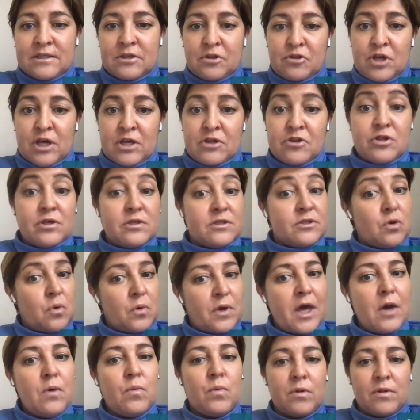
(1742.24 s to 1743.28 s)
as suggestions.
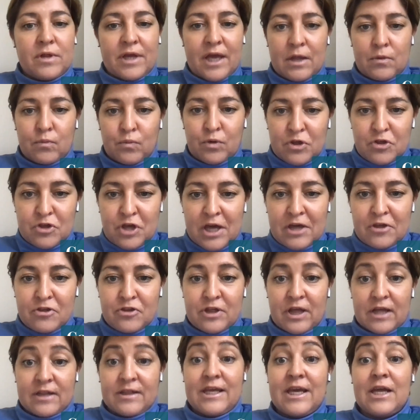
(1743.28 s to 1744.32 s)
Okay, well, can we change
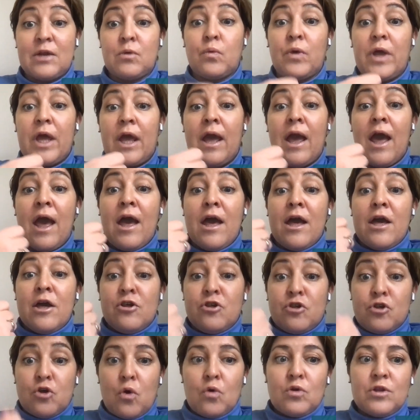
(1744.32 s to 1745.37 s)
that? Can we
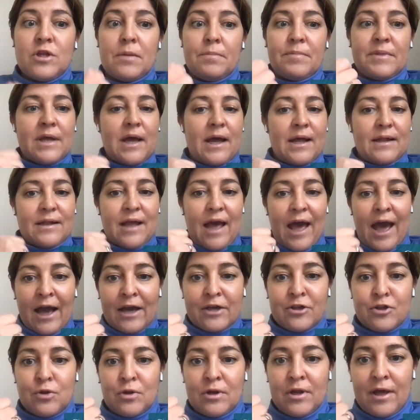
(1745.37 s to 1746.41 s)
show them that
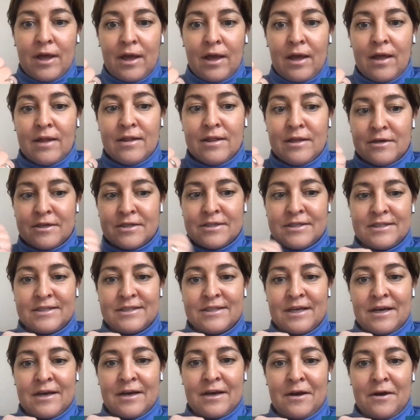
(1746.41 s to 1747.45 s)
actually
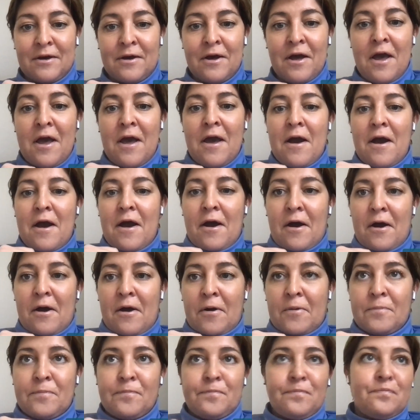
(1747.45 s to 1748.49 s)
there's
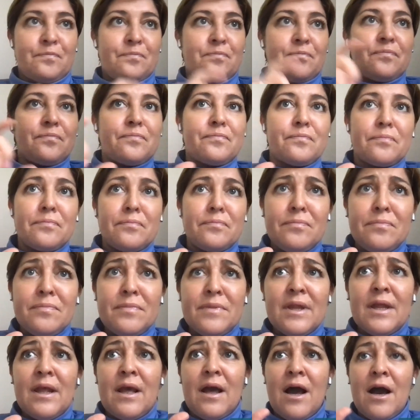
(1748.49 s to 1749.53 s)
um,
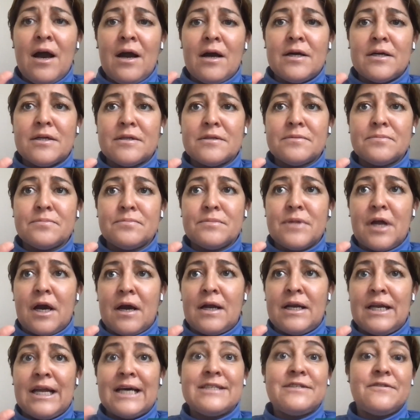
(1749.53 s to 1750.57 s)

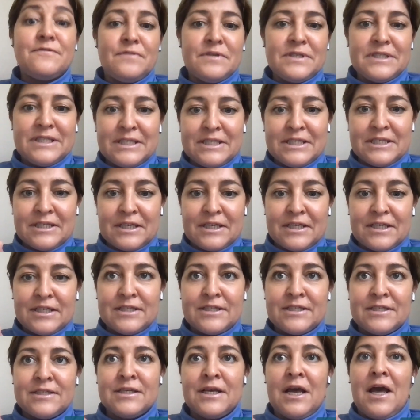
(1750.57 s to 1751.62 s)
a less visited
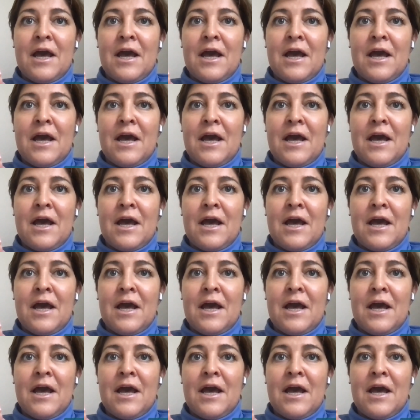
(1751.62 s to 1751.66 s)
